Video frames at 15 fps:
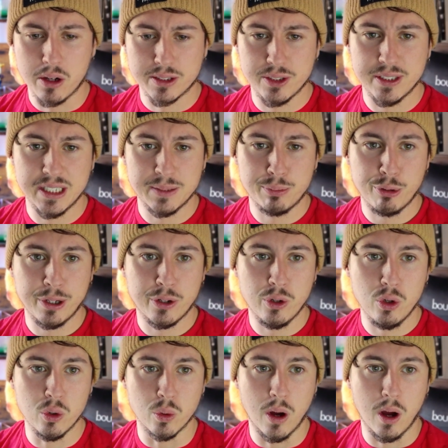So this is pretty
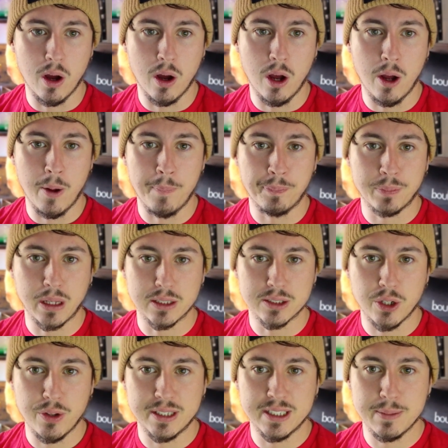cool. Um, so
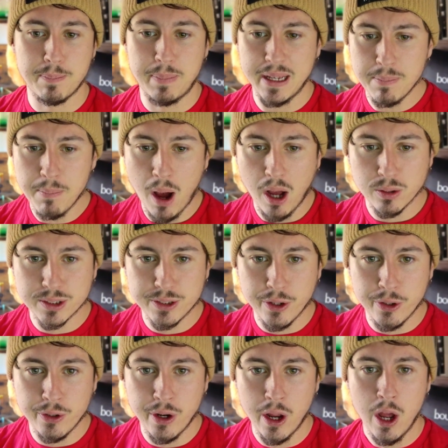this is a big
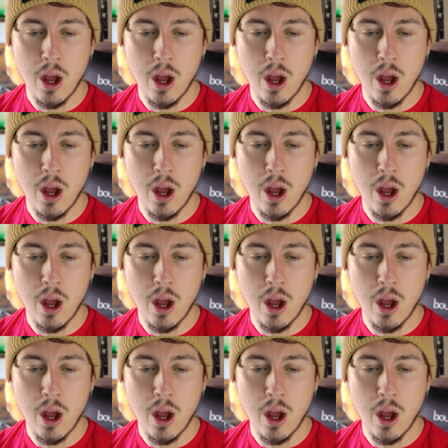milestone.